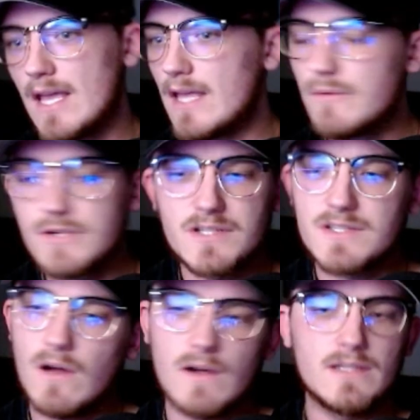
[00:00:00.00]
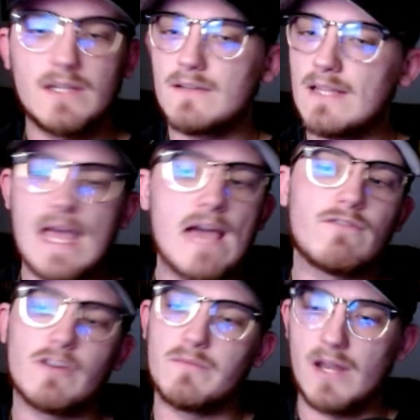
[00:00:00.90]
It was just talking to
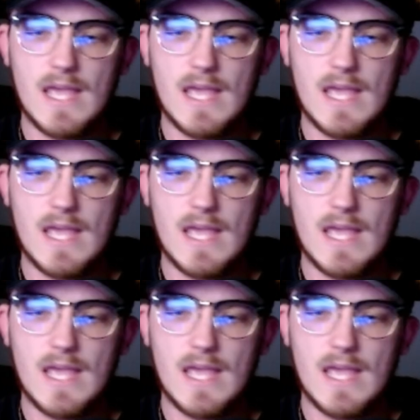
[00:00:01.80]
everybody.